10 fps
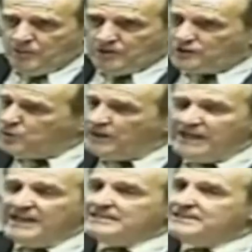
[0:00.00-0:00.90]
where
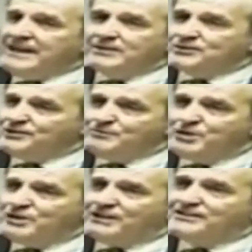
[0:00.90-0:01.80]
28,000
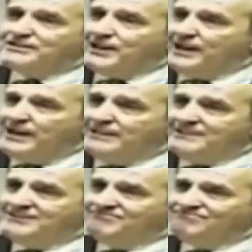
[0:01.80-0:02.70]
Americans died,
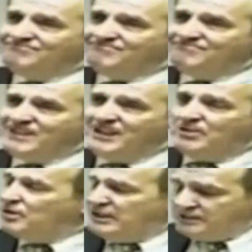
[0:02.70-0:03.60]

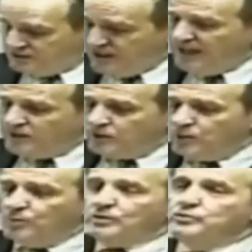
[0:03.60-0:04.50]
or either died or
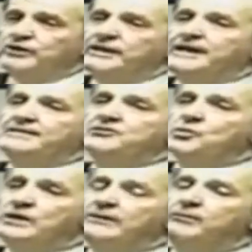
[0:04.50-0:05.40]
were wounded, and
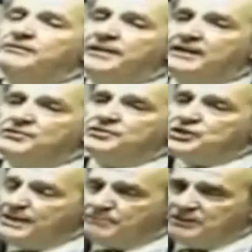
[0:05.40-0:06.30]
21,000
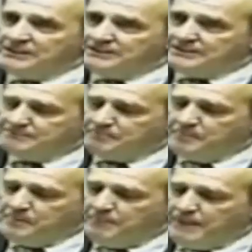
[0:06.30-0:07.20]
Japanese.
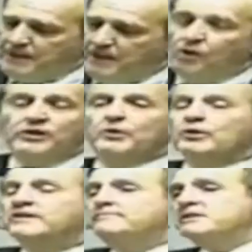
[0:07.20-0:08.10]
There
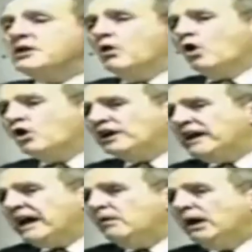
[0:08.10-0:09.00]
would have been no
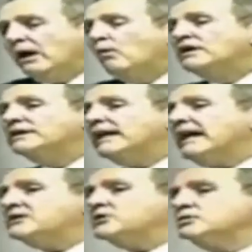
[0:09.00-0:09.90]
Okinawa, where the
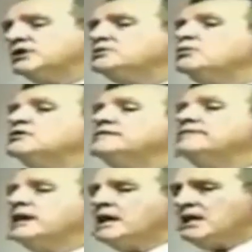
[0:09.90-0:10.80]
casualties were
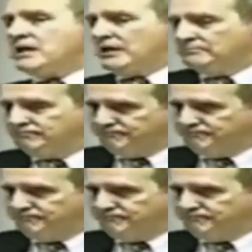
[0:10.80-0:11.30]
even higher.